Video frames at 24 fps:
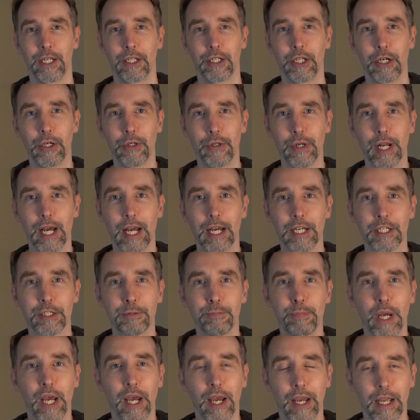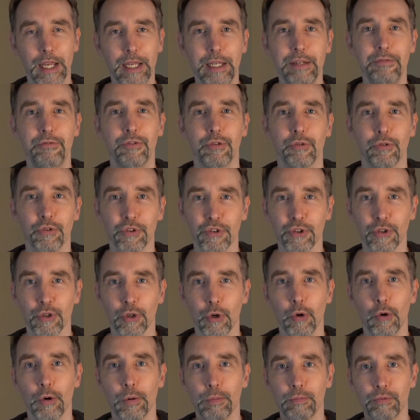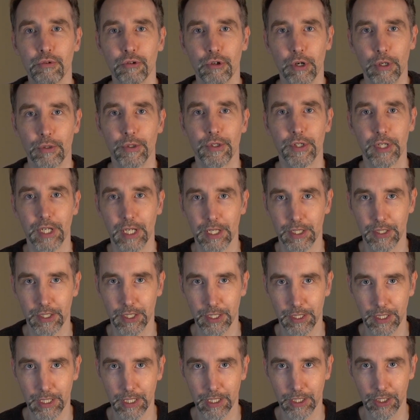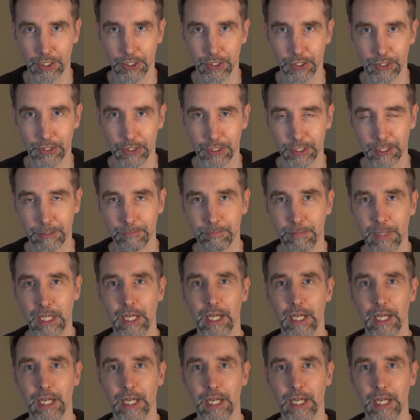known as behavioral or process addictions.